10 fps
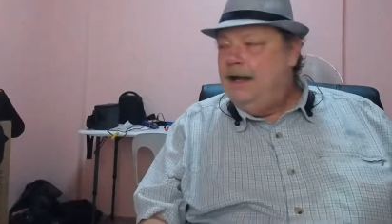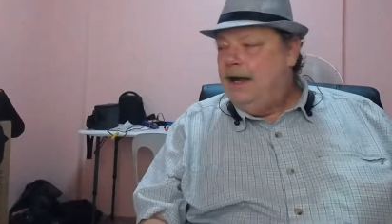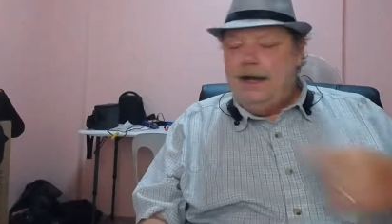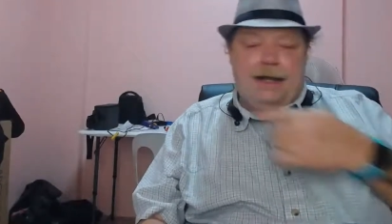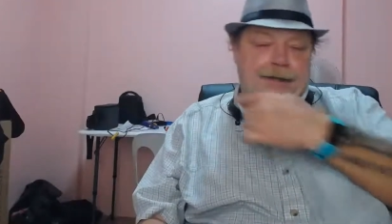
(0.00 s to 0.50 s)

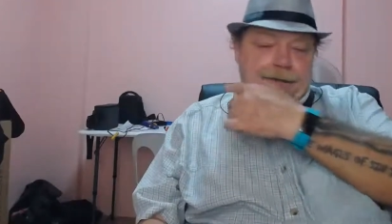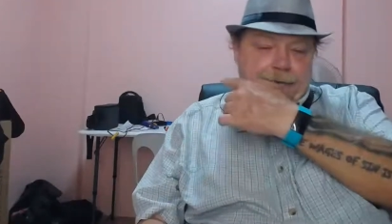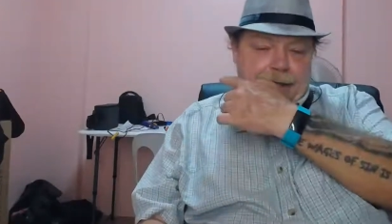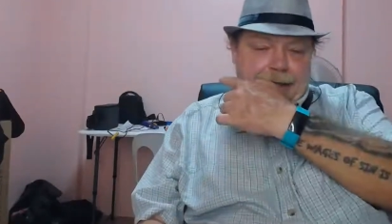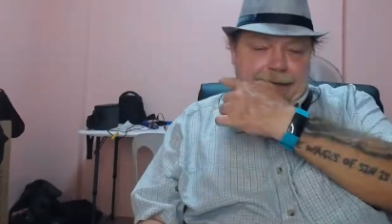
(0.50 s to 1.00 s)
I do
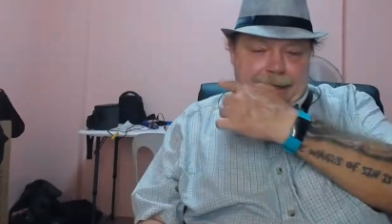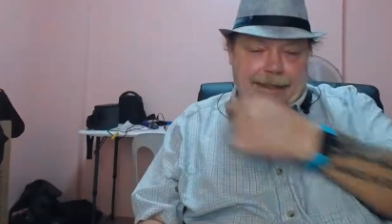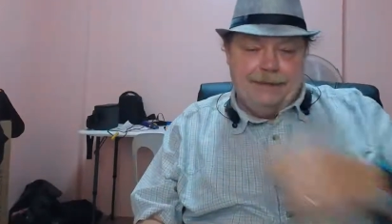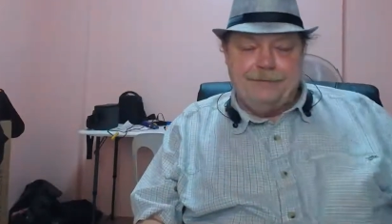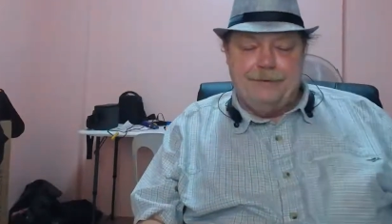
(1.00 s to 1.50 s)
like
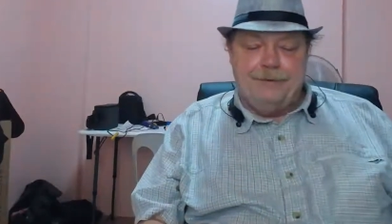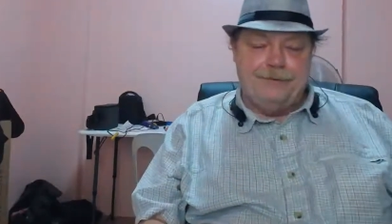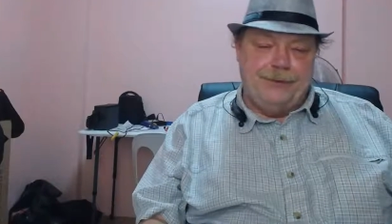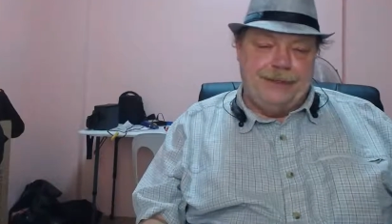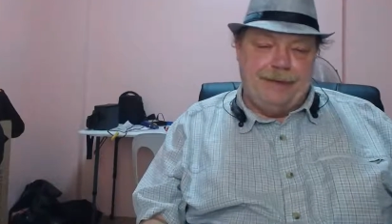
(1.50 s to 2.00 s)
taking photos
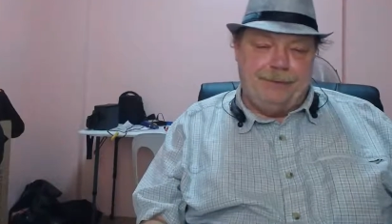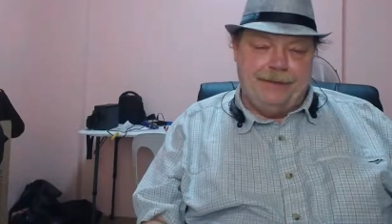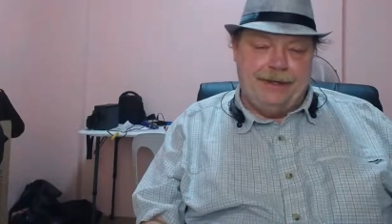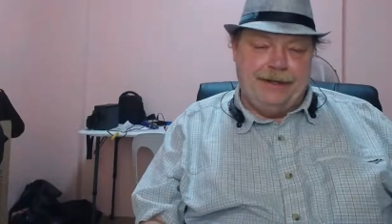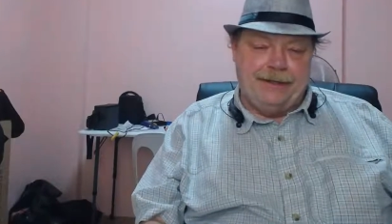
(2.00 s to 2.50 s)
with that
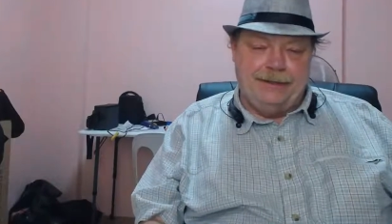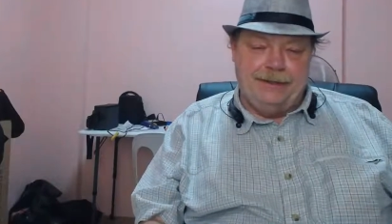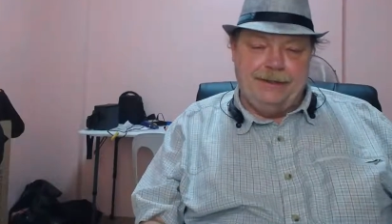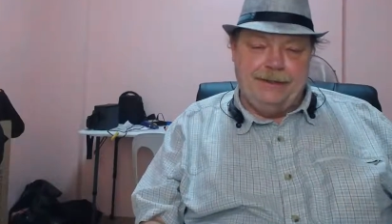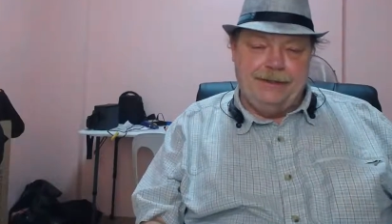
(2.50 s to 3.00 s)
periodically.